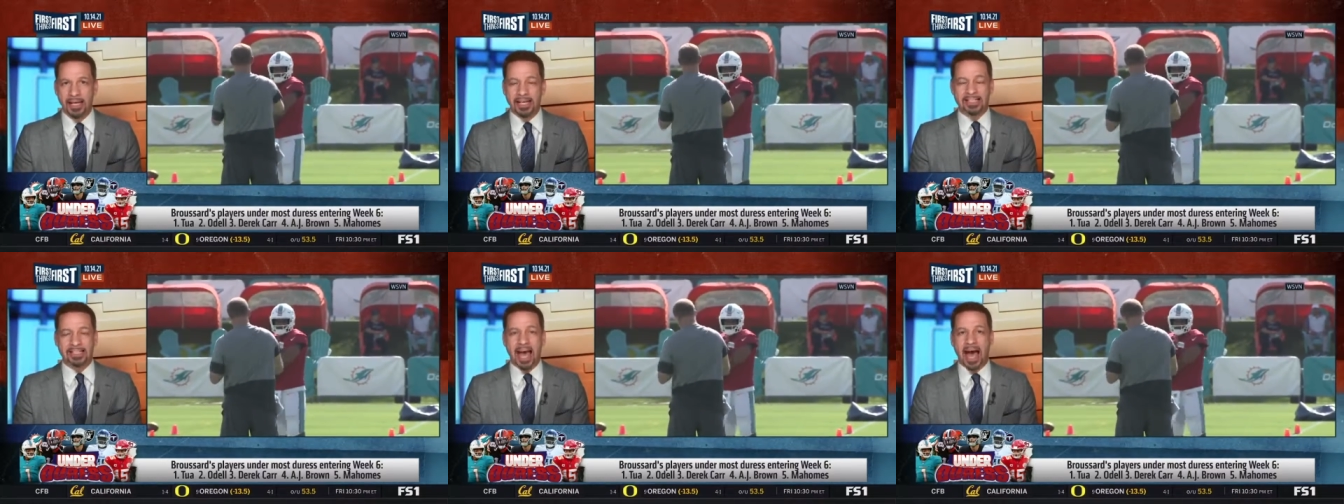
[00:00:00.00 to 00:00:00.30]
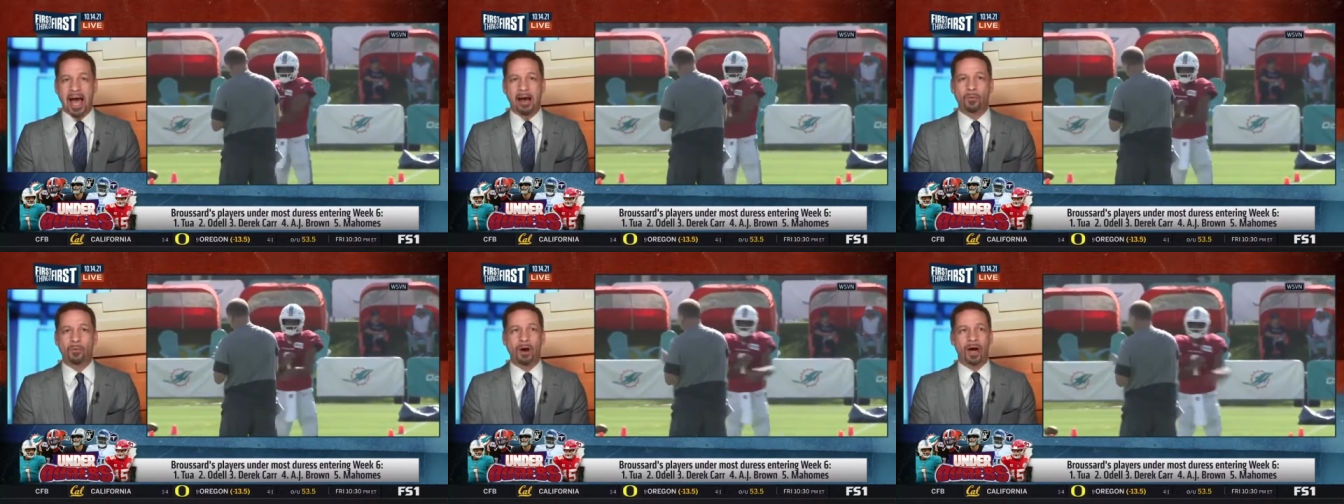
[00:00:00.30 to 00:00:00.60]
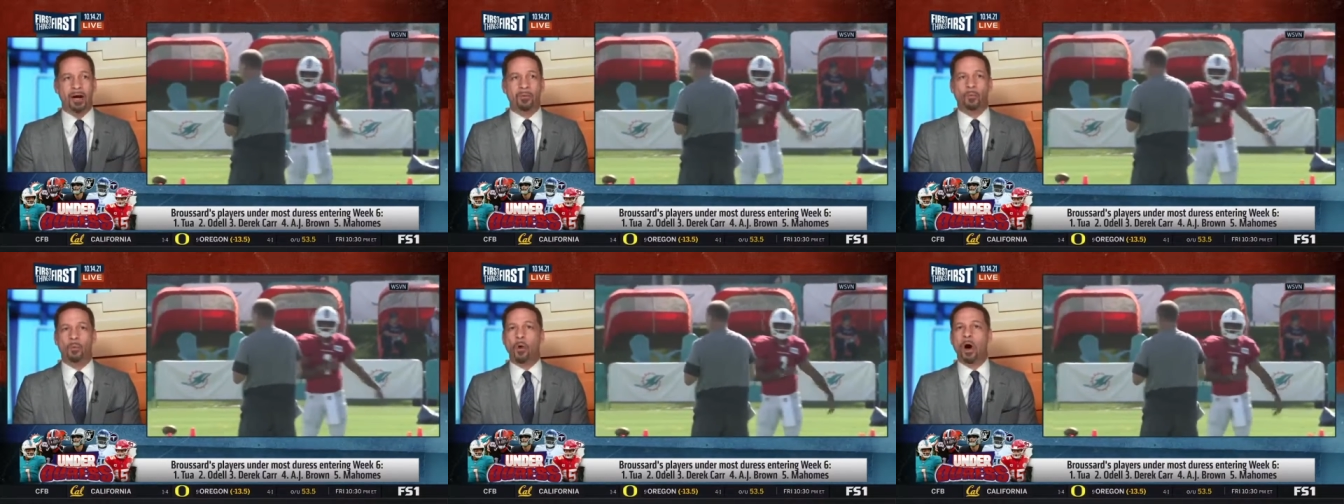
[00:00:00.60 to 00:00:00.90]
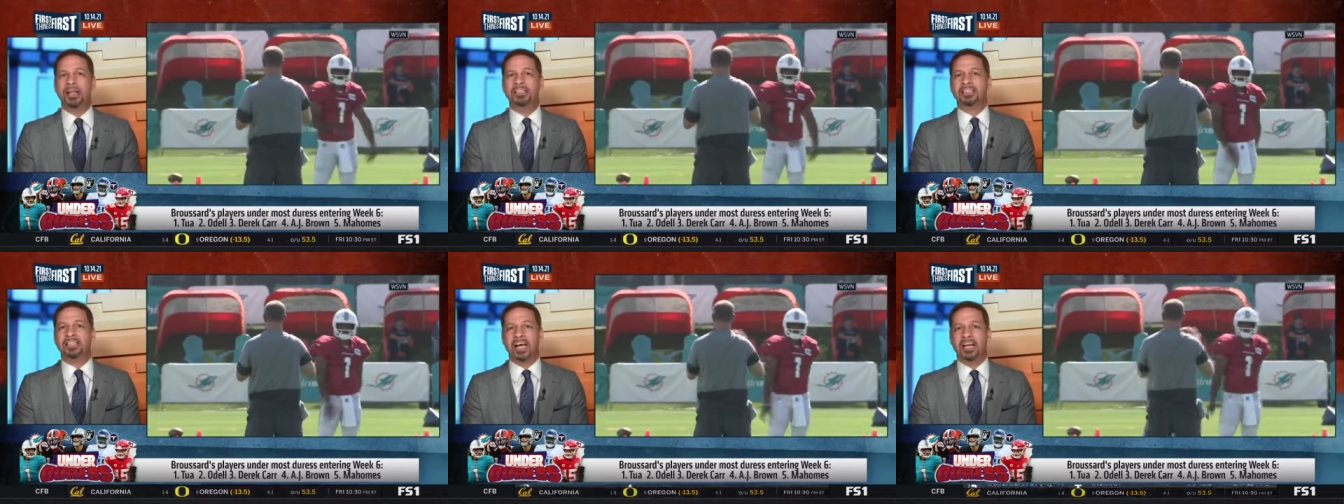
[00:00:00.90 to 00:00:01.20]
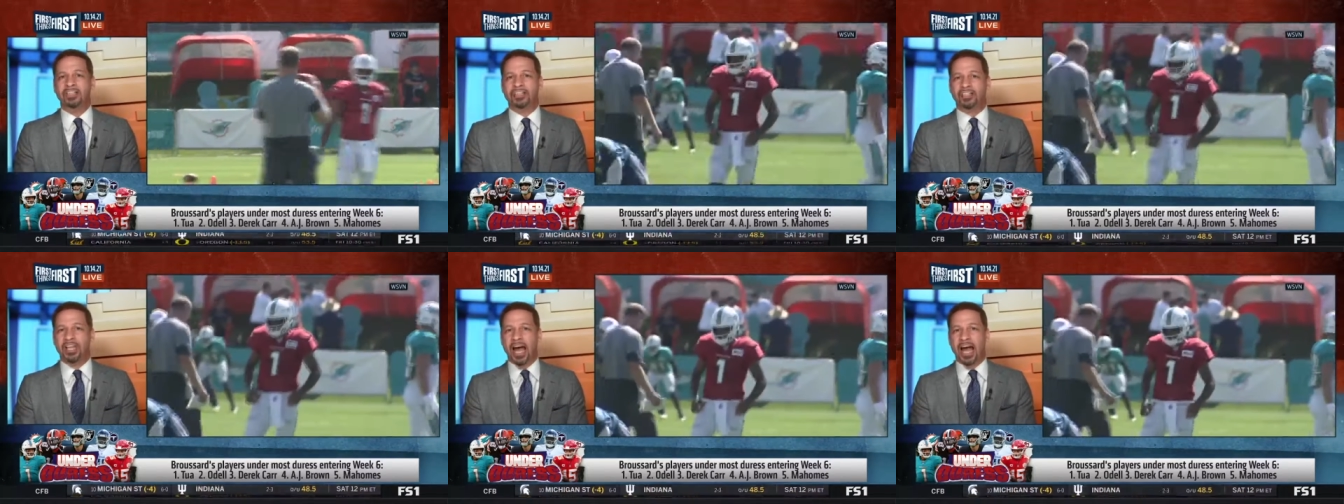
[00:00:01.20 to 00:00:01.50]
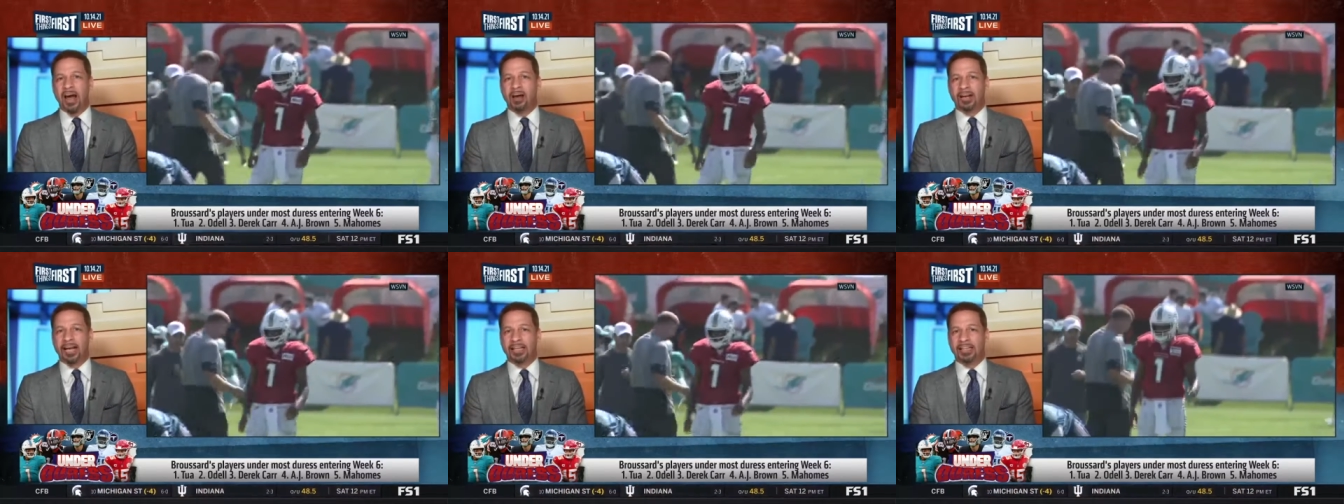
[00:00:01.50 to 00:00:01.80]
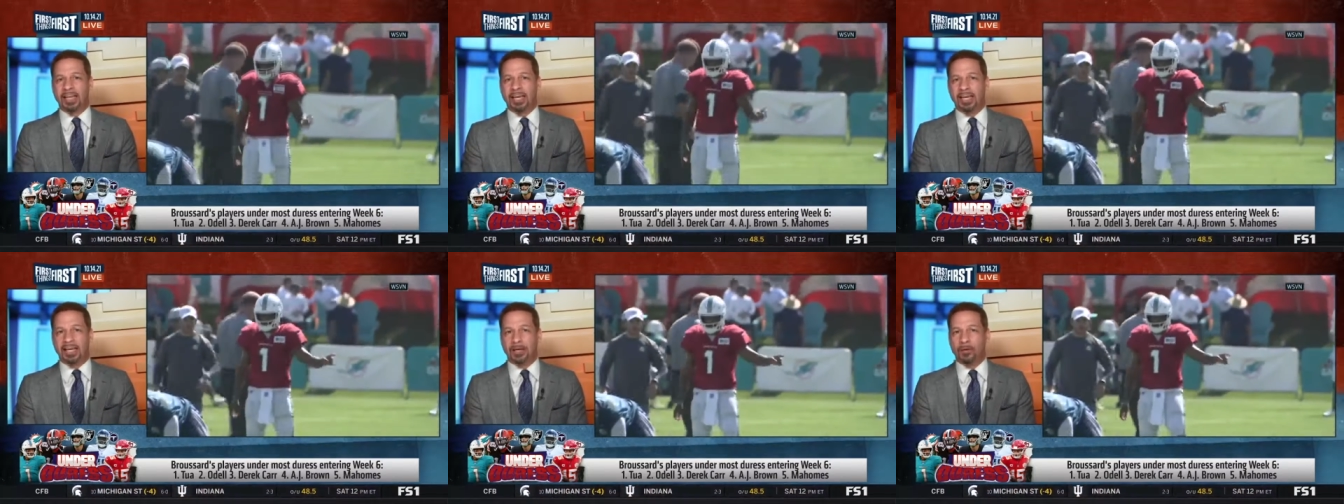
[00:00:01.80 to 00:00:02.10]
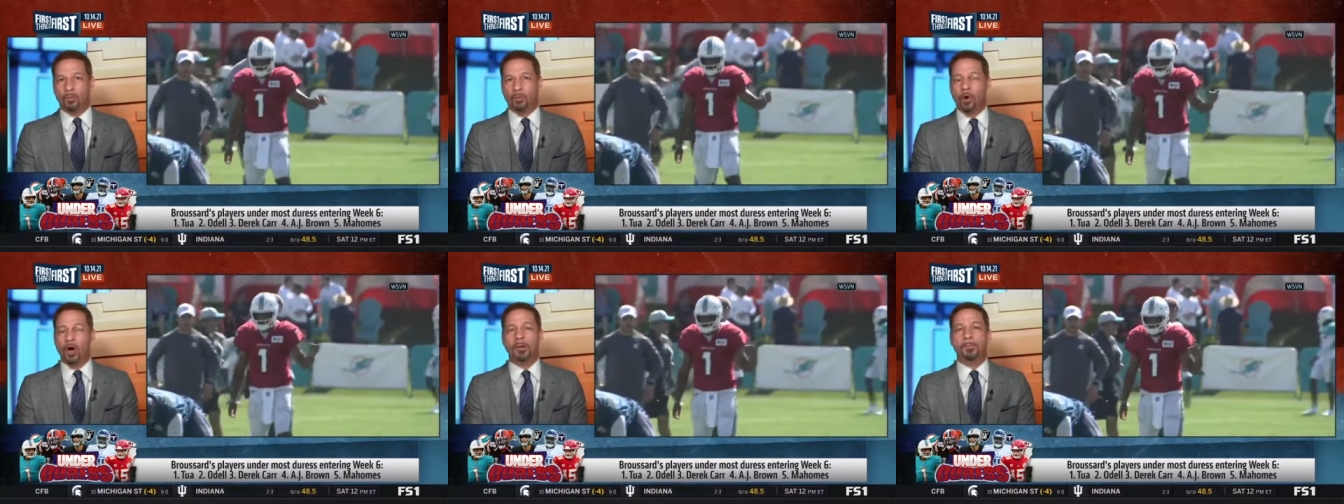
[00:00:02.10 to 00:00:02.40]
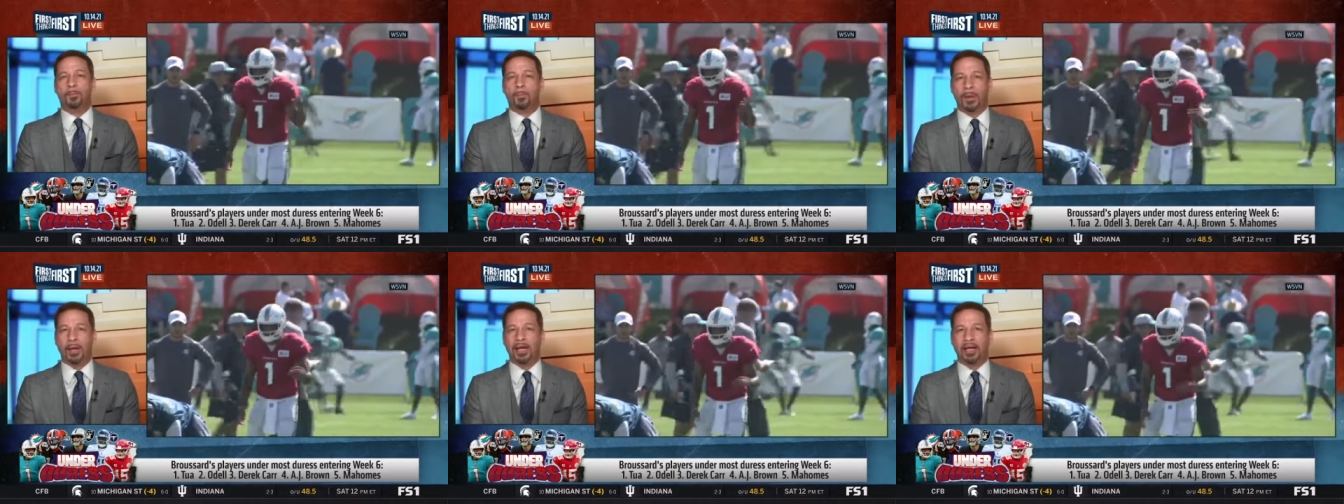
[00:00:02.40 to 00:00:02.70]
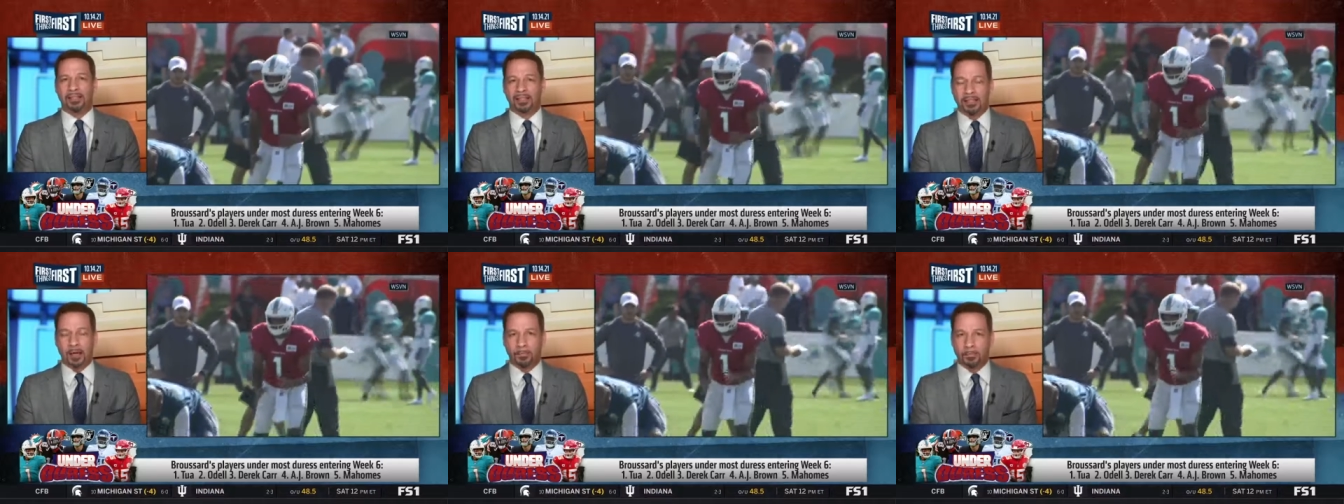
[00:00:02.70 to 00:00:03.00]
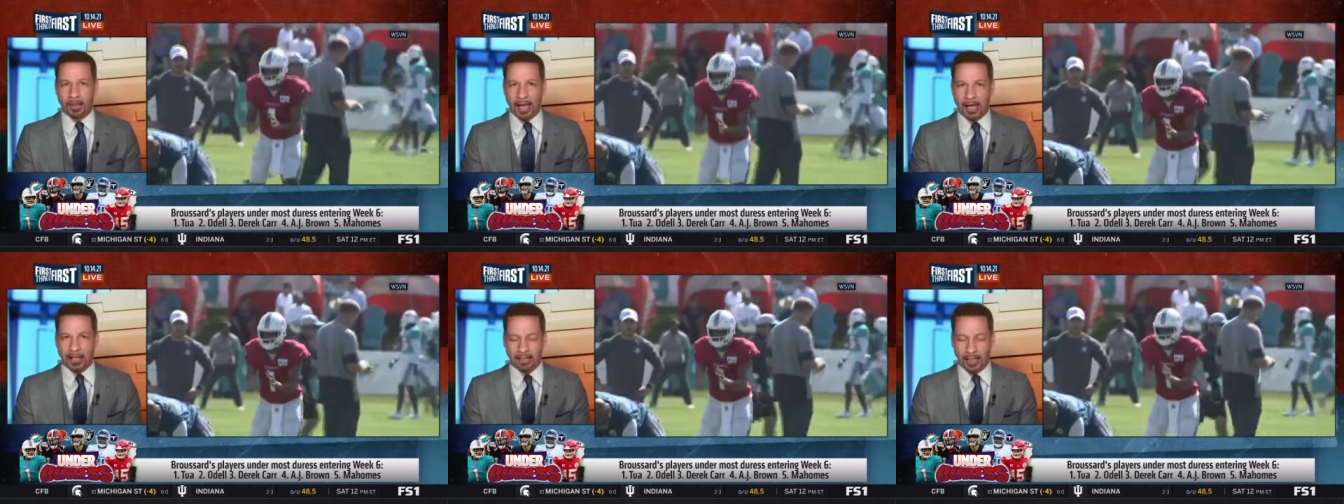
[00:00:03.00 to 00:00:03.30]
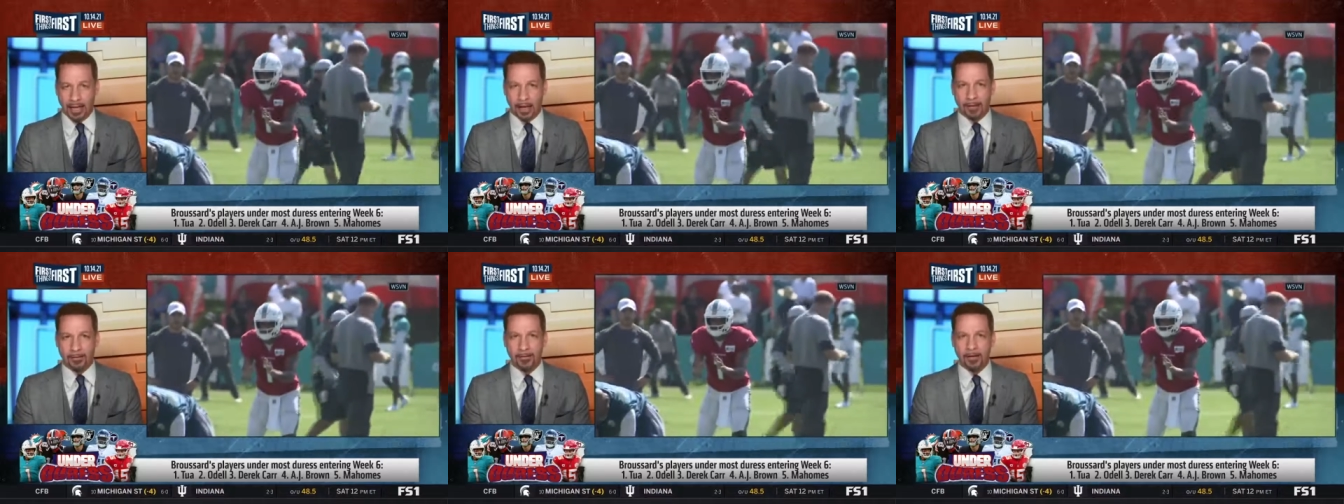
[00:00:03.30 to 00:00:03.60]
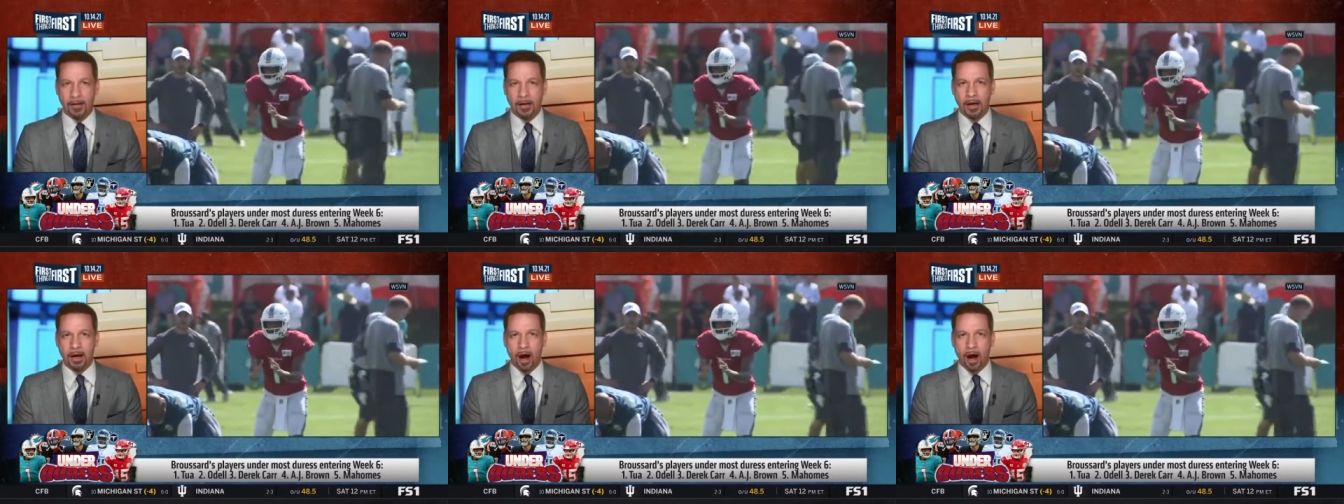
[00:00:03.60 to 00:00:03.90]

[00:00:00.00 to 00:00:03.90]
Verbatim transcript: He's got what, one touchdown, I think, and one pick, something like that.